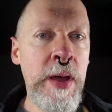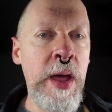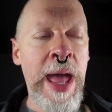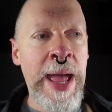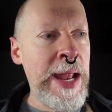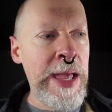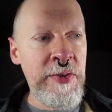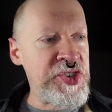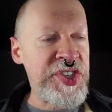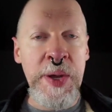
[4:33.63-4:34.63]
And
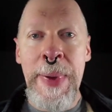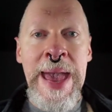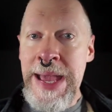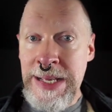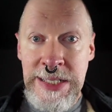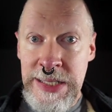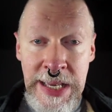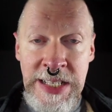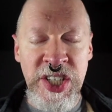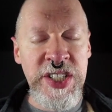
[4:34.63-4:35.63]
it's just a maze.
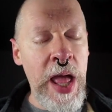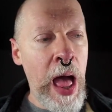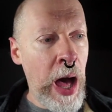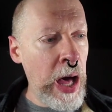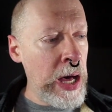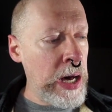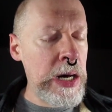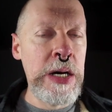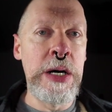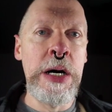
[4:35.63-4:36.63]
It just ah
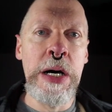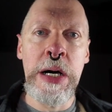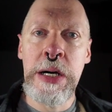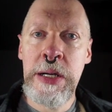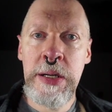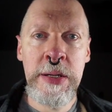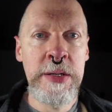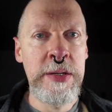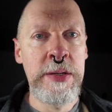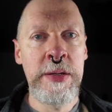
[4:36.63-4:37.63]
uh, uh.
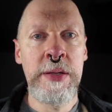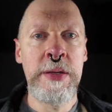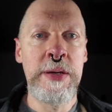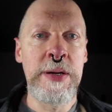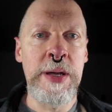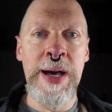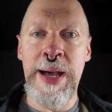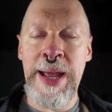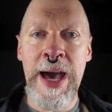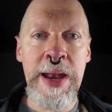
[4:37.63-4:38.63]

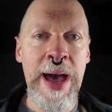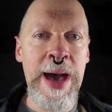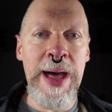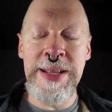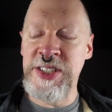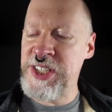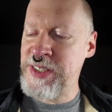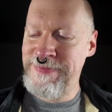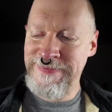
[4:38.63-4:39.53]
God, how how just.